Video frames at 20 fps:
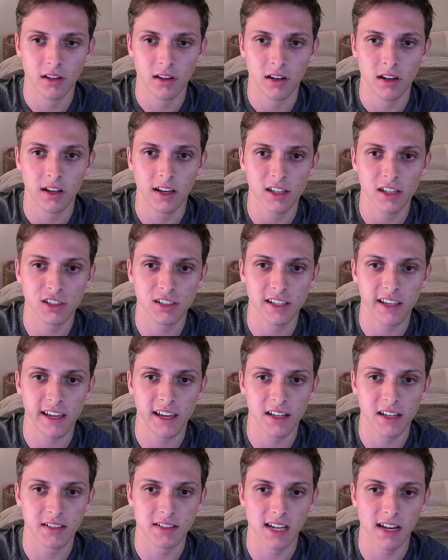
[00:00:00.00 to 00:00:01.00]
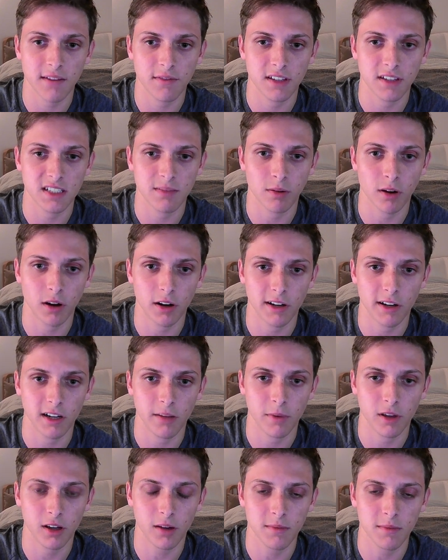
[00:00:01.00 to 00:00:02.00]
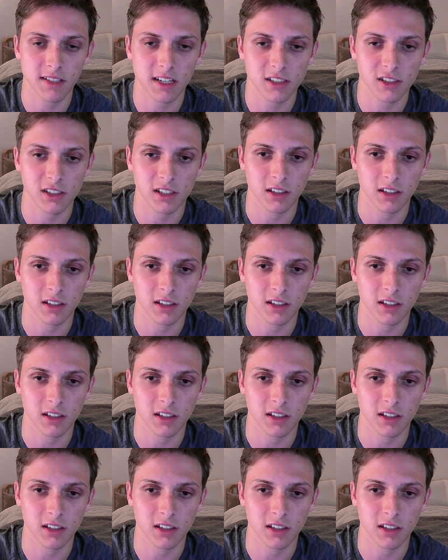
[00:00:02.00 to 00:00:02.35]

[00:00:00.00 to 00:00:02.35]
I actually can't save this pawn, and it becomes actually